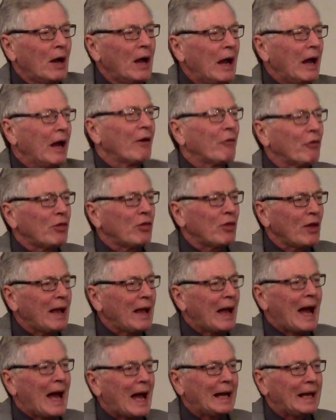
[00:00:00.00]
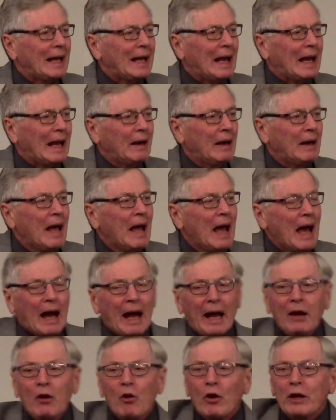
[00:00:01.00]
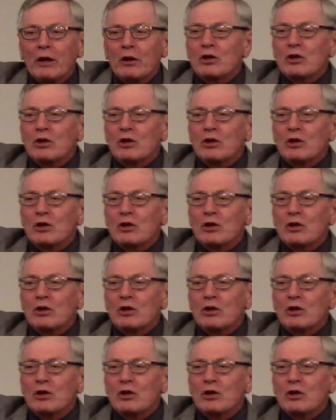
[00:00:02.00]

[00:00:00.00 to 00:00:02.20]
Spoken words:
everything I can, I'm going to